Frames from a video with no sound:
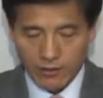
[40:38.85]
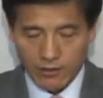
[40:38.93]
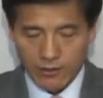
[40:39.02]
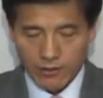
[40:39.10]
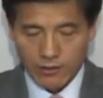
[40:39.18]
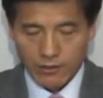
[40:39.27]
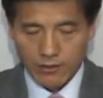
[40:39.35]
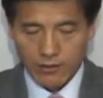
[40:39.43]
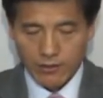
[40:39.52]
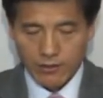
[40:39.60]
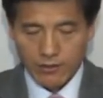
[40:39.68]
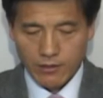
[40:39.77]
we
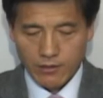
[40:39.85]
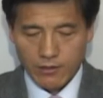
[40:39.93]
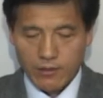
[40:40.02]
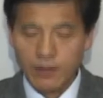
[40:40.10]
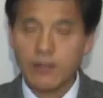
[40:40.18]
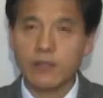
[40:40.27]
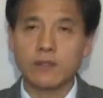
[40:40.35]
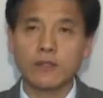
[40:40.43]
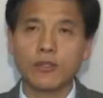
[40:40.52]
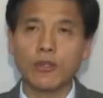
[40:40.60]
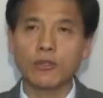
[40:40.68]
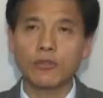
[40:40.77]
participate
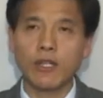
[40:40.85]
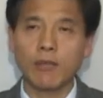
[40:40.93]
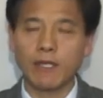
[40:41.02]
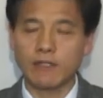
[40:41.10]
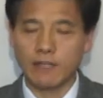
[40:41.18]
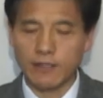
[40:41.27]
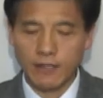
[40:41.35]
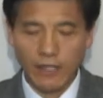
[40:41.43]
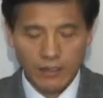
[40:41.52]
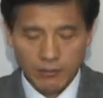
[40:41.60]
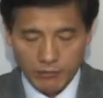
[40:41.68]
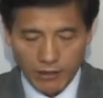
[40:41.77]
in the
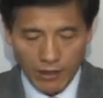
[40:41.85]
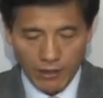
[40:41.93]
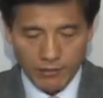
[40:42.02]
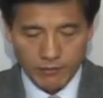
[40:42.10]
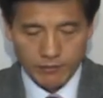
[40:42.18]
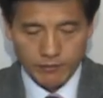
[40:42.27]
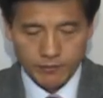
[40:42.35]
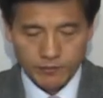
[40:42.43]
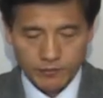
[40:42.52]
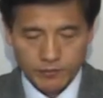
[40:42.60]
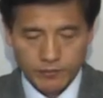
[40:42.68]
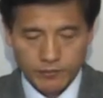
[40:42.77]
sufferings of
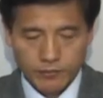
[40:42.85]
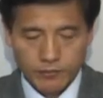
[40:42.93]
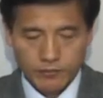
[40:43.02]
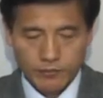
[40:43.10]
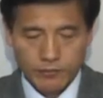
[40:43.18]
Christ.